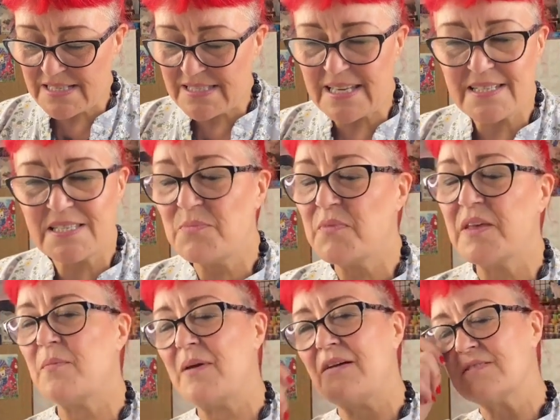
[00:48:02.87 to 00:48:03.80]
I said
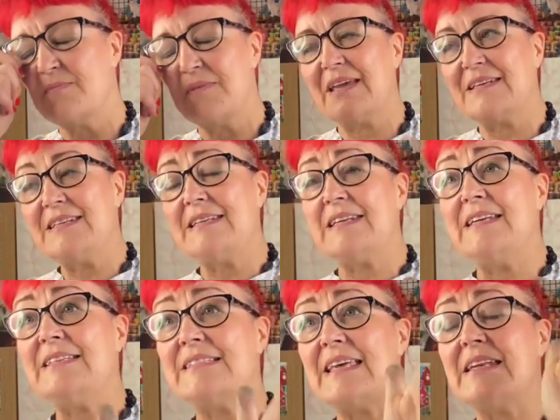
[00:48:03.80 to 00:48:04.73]
something about something I did,
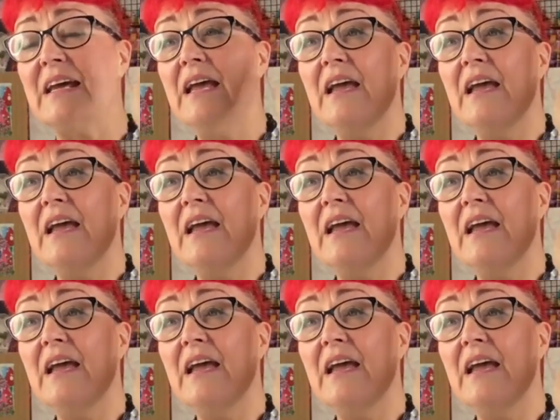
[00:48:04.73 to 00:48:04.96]
and he said,